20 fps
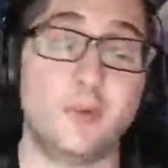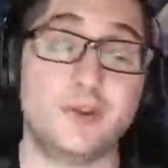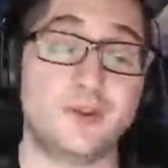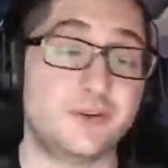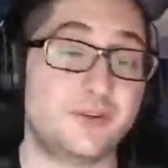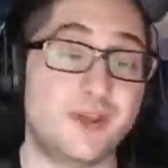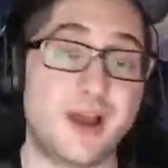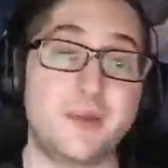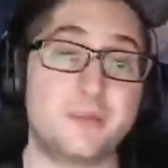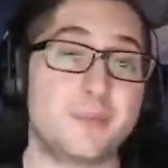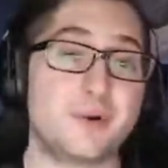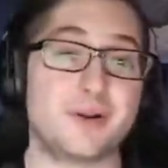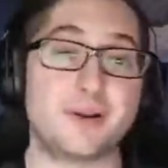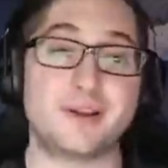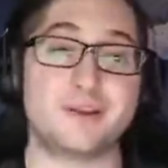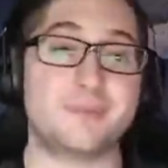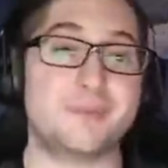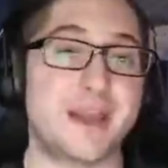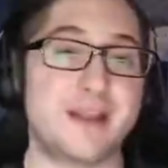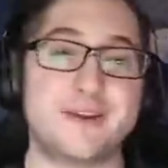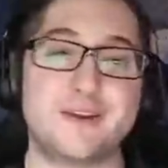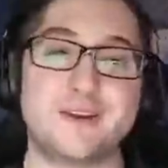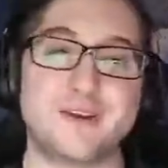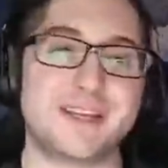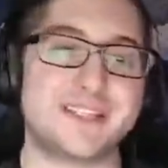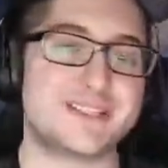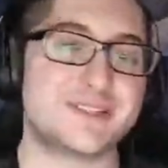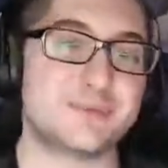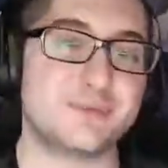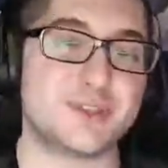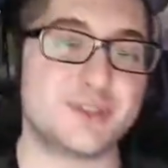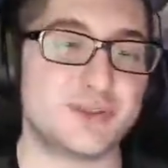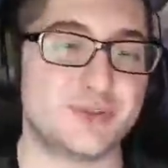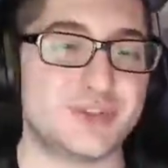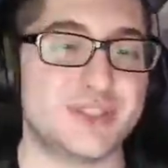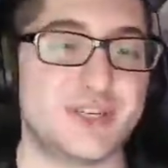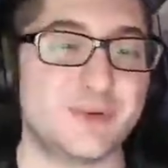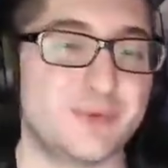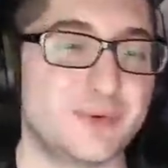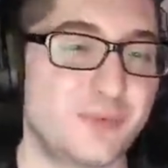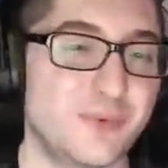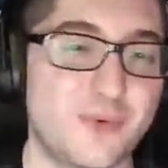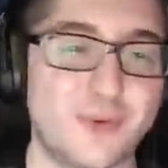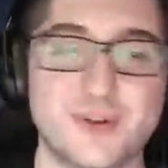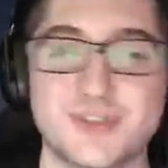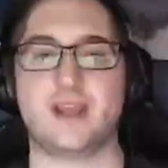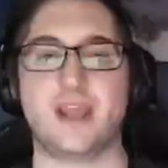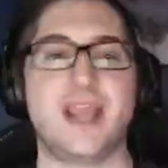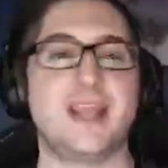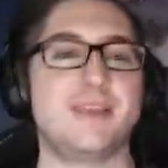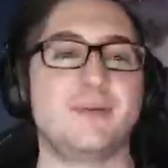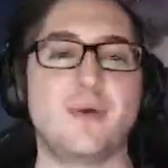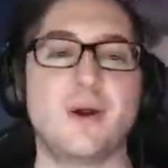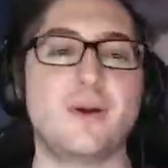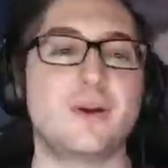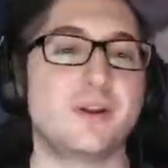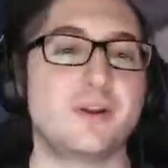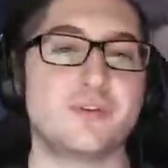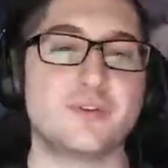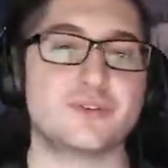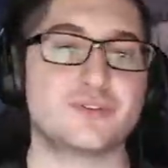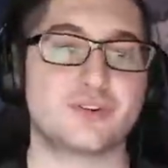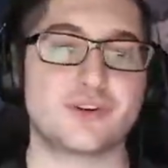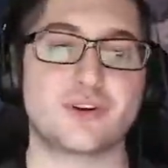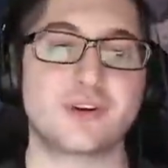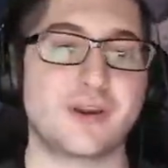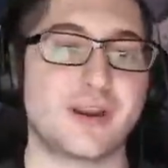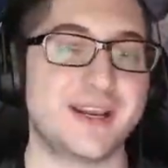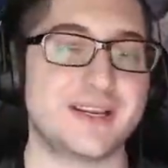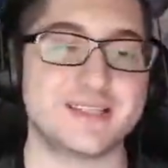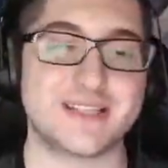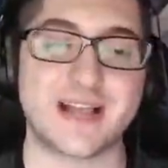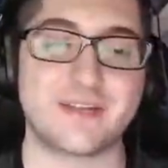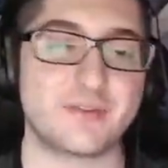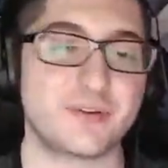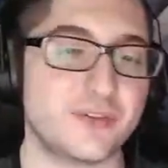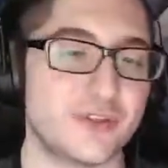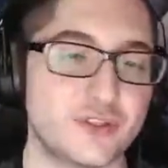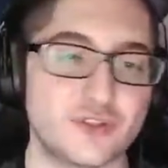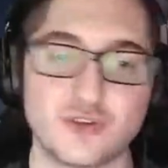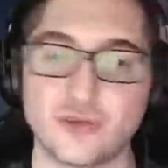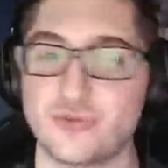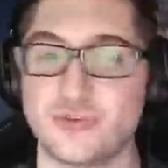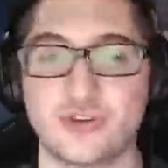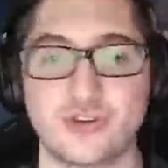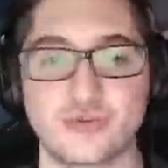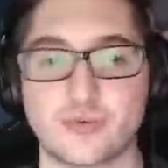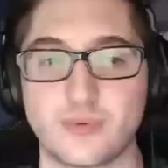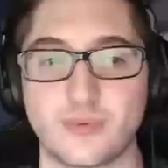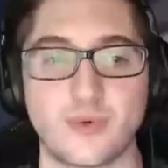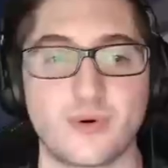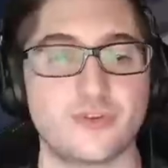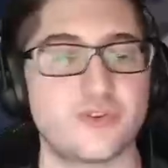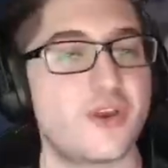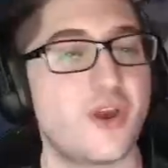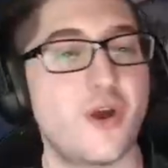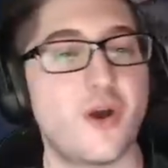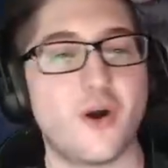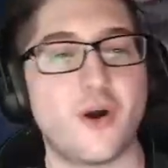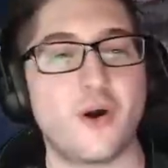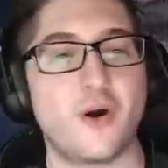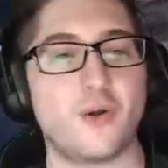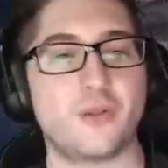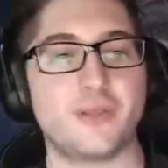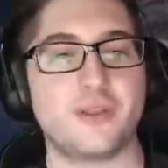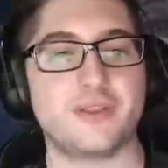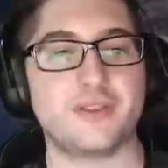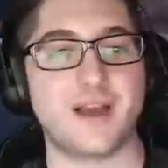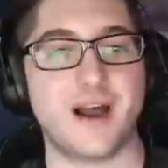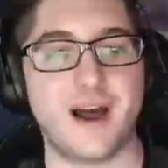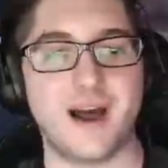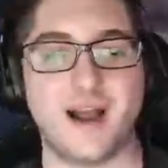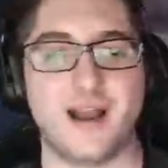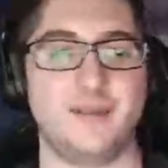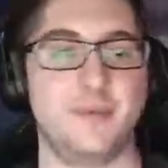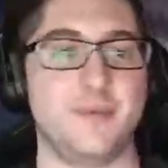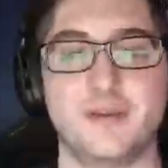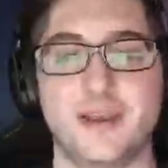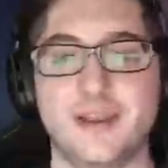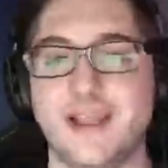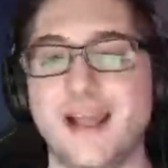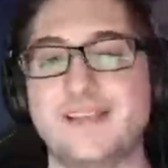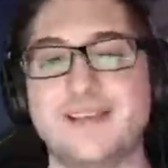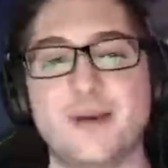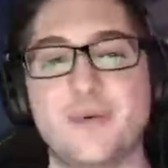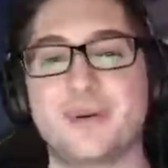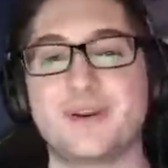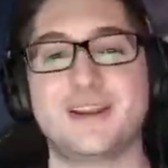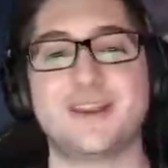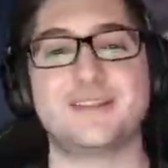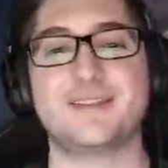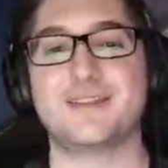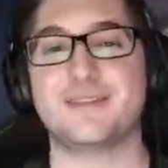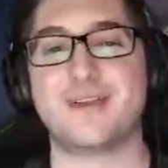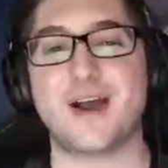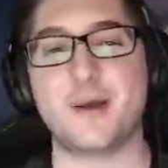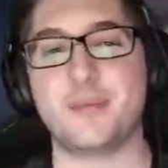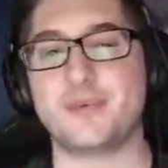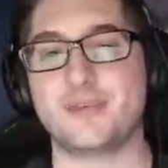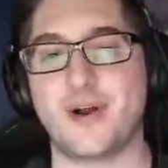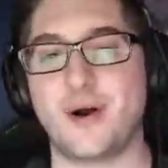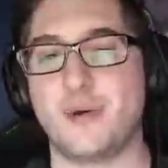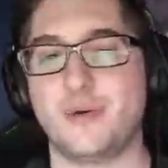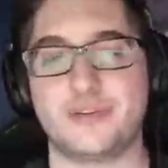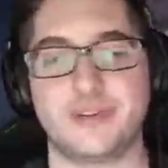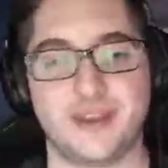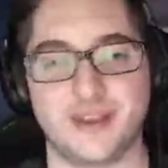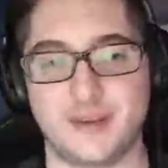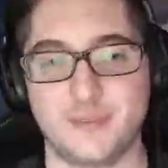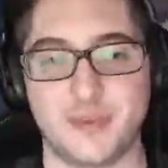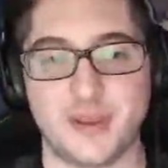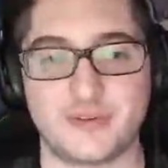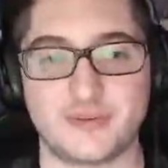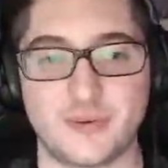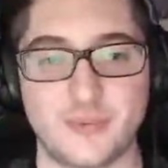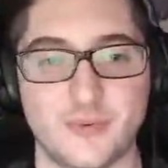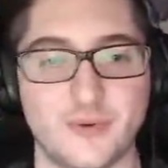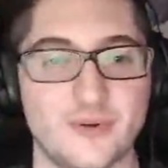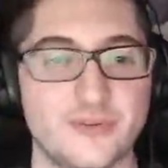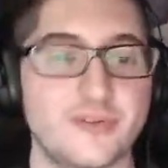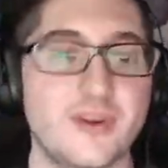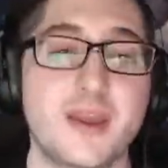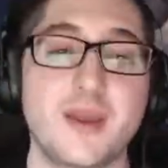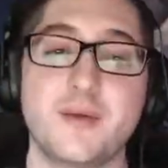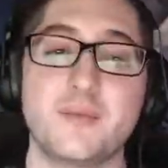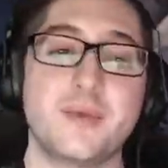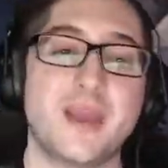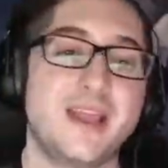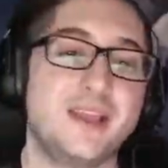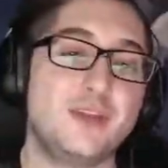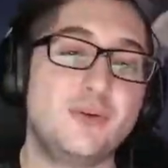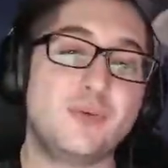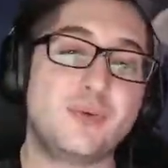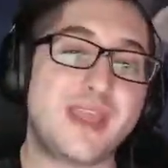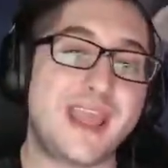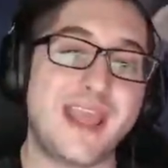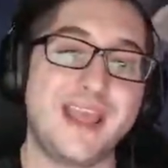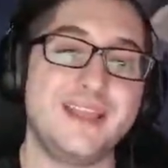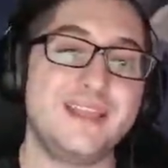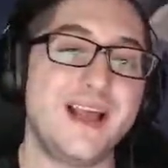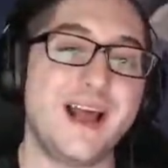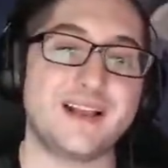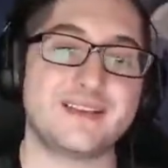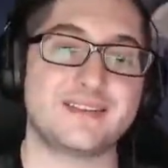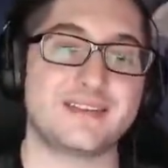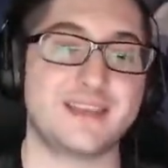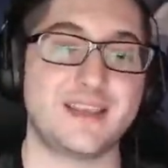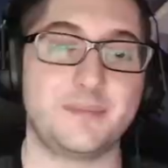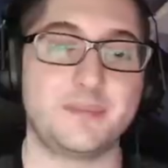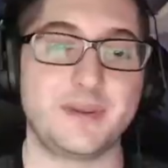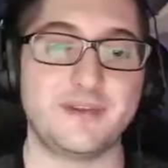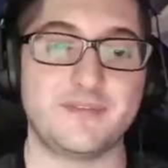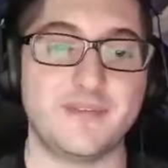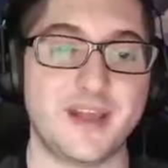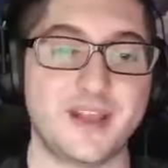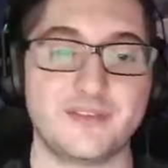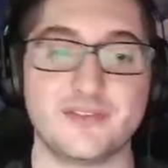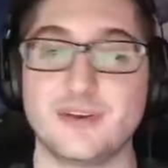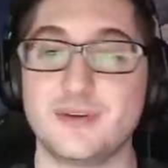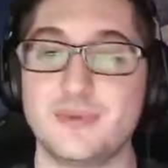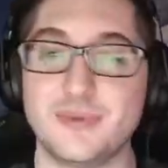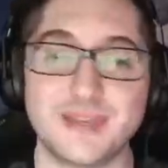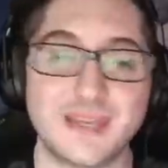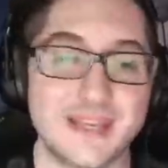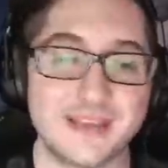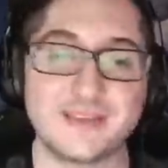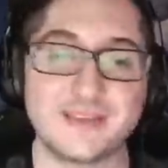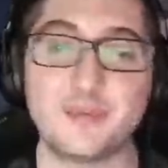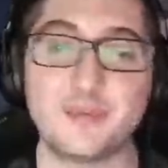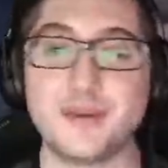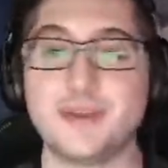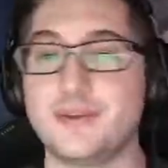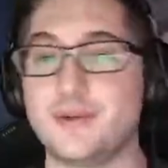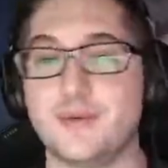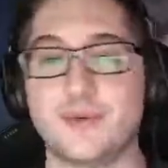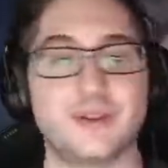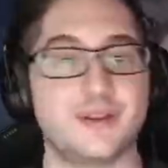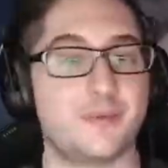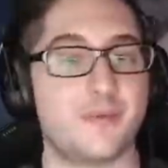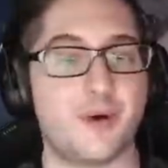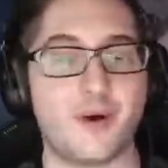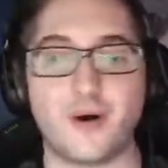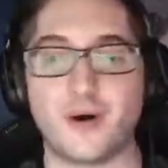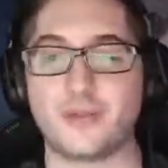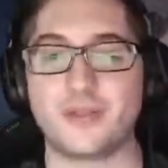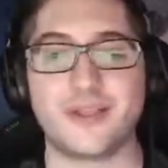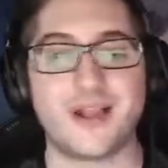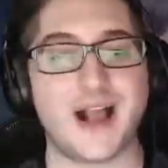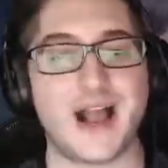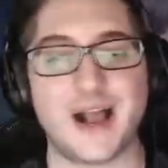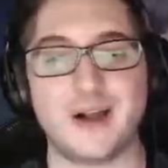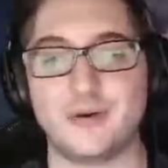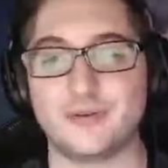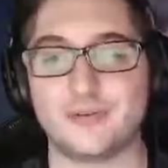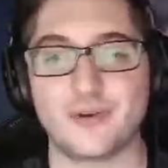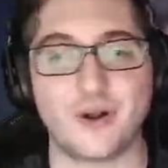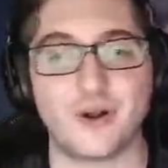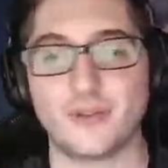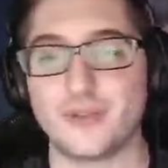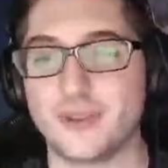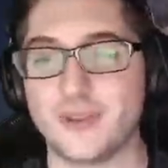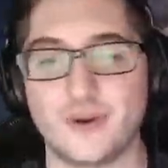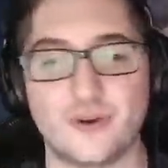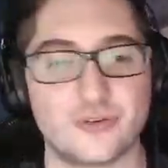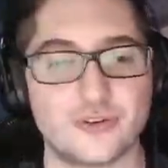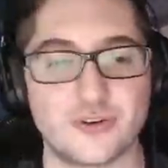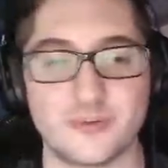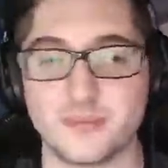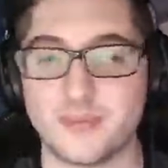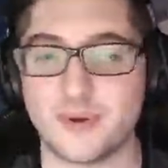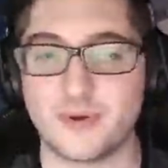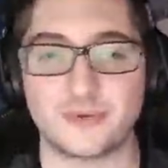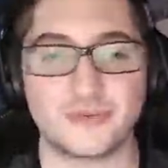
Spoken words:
you're done burning them down, you're going to get some juicy rewards. And you already know the Zerker gang is after the juiciest rewards all the time. And that's how we're going to get to the top, is always getting the best rewards. And you cannot skip events. You need doing them. All the islands, all the ocean boats,